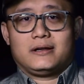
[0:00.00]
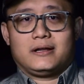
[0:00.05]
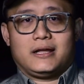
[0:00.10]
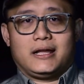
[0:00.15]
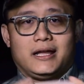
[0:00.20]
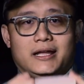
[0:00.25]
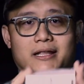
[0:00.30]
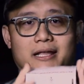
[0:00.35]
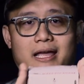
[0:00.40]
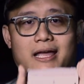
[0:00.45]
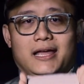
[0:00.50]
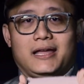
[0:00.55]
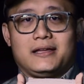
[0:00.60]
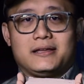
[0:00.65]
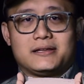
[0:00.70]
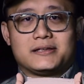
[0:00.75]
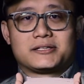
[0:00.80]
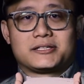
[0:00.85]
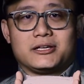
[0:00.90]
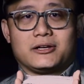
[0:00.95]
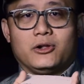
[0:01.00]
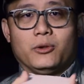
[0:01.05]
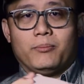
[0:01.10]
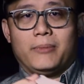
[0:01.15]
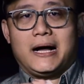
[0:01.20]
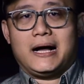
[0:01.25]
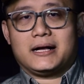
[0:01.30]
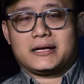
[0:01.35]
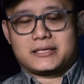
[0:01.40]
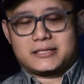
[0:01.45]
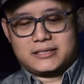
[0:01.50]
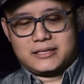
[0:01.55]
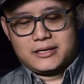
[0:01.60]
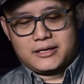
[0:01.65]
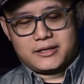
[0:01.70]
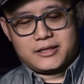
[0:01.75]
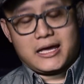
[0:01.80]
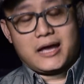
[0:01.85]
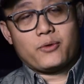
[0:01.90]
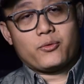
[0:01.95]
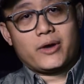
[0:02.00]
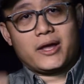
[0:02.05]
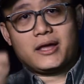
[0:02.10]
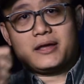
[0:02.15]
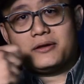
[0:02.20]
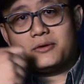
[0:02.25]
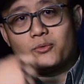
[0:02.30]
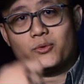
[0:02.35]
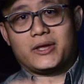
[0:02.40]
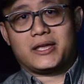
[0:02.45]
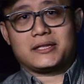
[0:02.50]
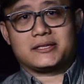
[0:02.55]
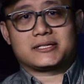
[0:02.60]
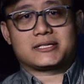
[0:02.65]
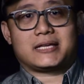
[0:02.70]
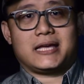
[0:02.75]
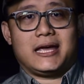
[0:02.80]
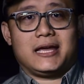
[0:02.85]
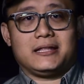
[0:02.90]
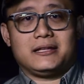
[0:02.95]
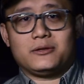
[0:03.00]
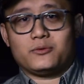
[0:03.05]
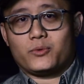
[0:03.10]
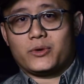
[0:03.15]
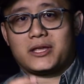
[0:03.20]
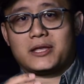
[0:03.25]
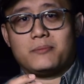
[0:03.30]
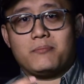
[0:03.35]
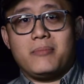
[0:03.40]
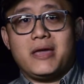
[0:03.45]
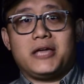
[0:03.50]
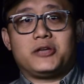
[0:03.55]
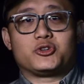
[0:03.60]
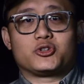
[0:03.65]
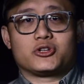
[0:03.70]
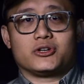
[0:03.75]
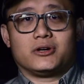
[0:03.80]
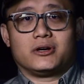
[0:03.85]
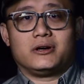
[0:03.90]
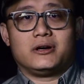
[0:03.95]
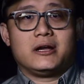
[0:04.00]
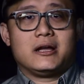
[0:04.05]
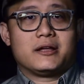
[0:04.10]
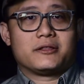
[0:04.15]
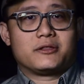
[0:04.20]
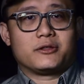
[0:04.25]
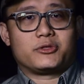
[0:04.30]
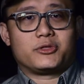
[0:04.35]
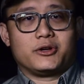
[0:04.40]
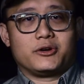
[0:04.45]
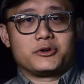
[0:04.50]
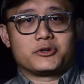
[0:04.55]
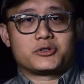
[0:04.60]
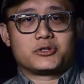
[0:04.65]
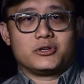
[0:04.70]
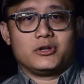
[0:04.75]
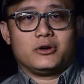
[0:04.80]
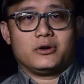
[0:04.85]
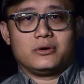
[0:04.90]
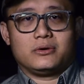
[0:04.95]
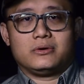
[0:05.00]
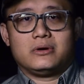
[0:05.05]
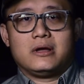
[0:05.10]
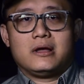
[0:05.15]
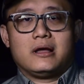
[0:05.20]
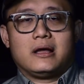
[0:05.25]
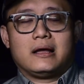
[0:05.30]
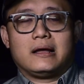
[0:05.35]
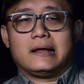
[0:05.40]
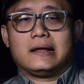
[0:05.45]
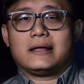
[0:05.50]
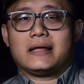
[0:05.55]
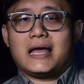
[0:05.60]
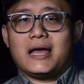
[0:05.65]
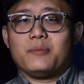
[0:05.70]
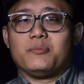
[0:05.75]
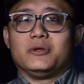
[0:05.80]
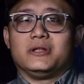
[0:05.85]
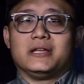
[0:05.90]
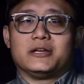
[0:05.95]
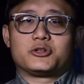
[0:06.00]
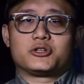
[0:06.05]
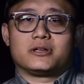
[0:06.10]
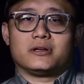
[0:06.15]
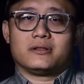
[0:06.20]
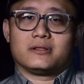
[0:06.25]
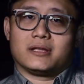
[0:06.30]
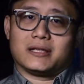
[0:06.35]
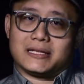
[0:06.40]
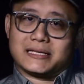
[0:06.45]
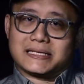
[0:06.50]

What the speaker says: in a single box. That way we can scan it, we can make sure that there's no ammunition that